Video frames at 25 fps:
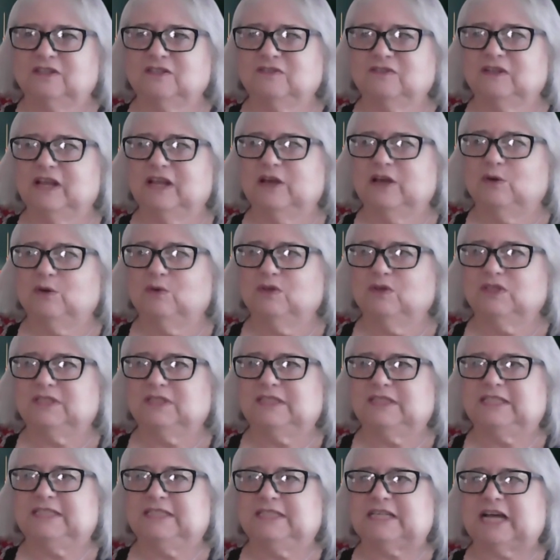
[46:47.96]
it
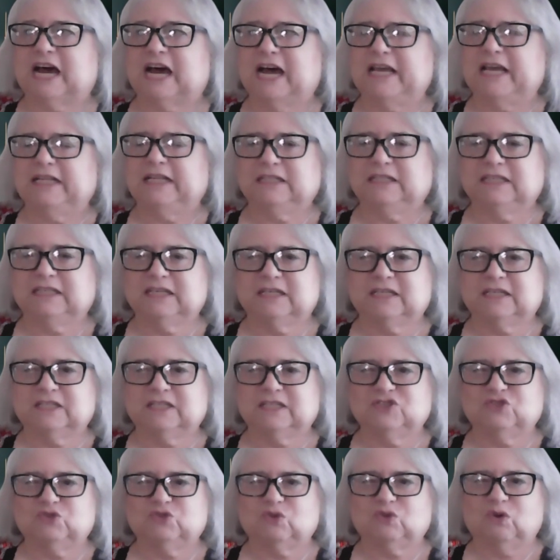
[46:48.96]
was tightly
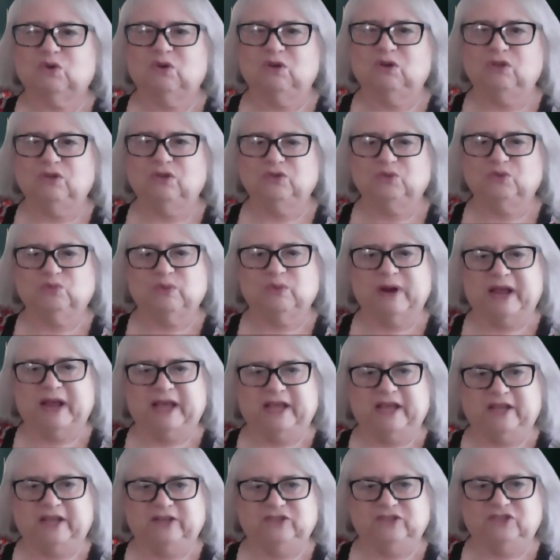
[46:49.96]
controlled
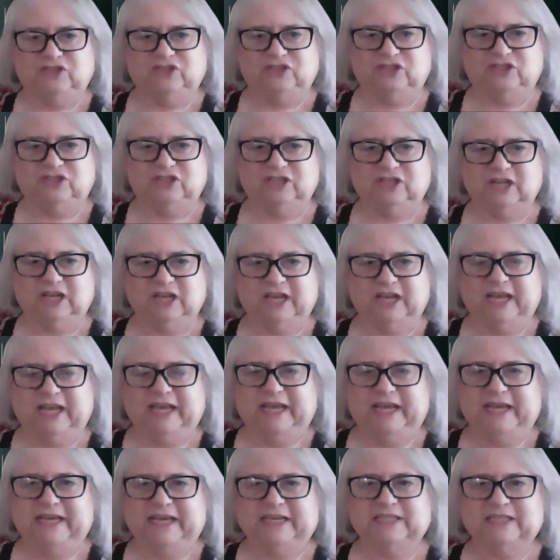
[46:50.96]
rage
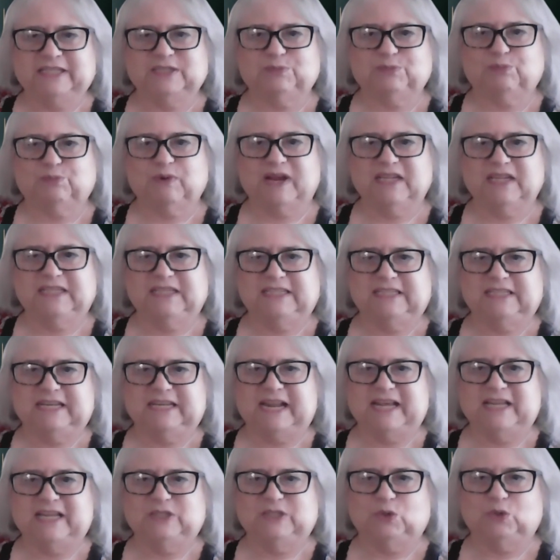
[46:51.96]
expressed
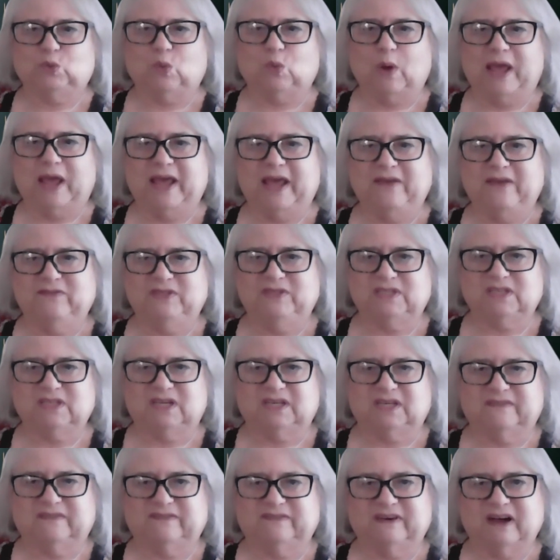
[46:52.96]
as waves
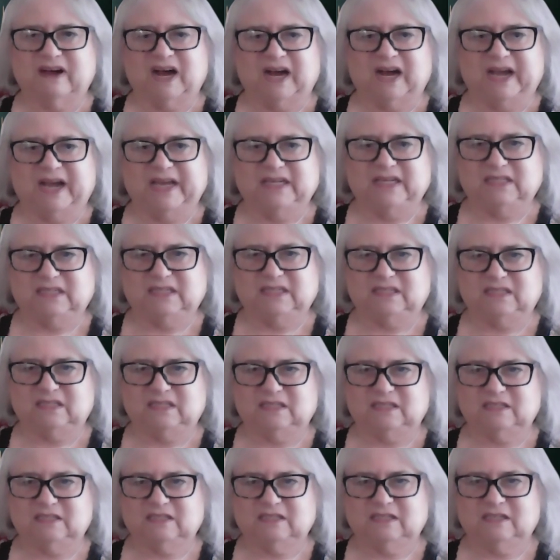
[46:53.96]
of
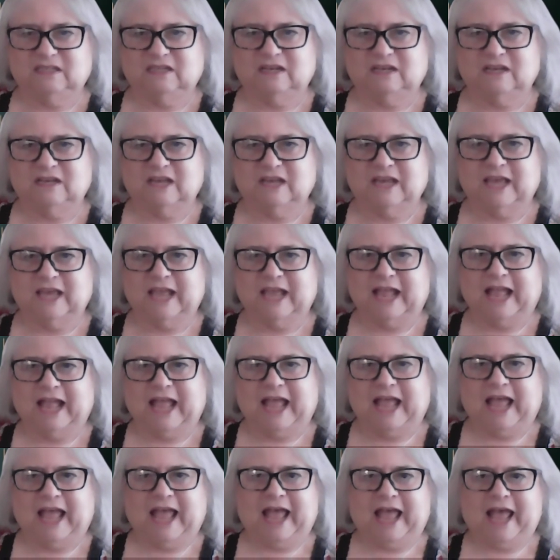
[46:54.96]
ice.
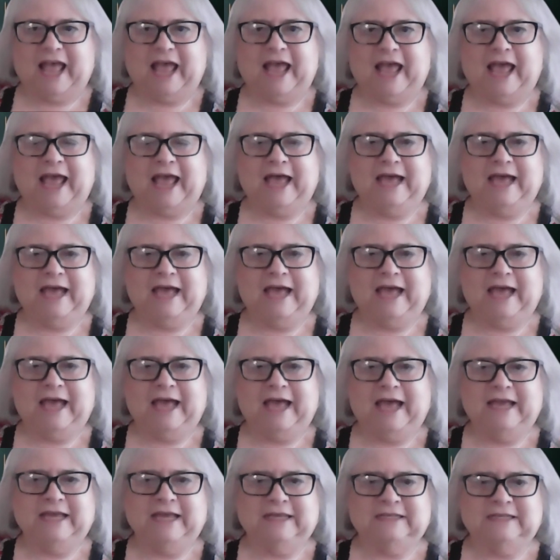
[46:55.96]
And,
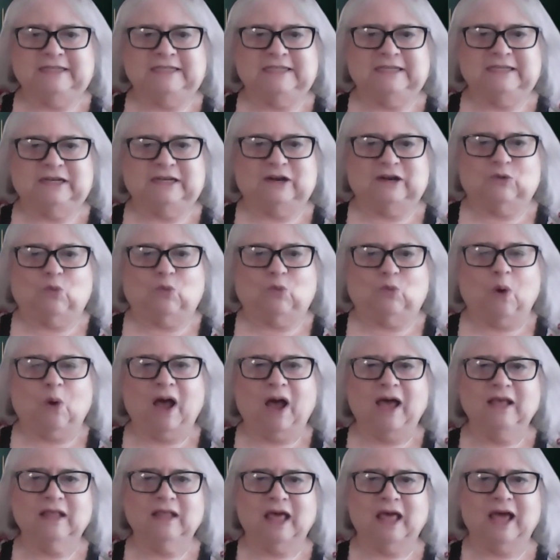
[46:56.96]
and
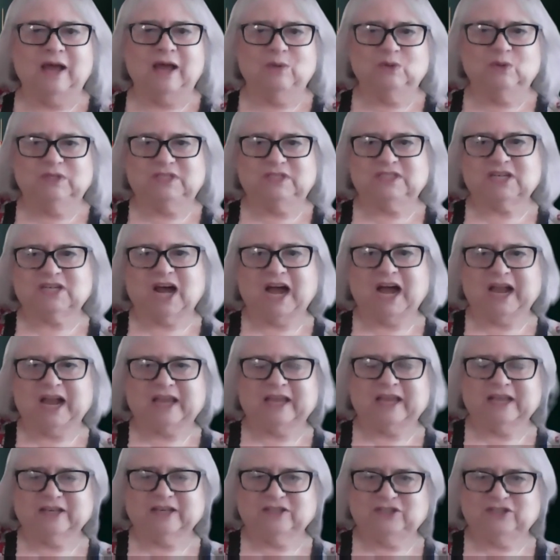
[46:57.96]
while I was
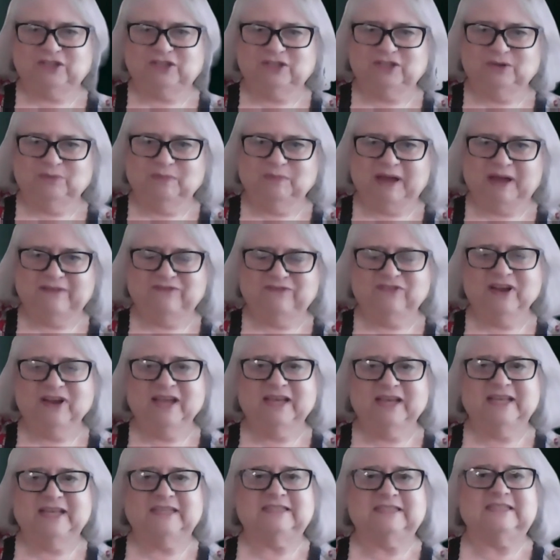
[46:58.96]
talking to my friend,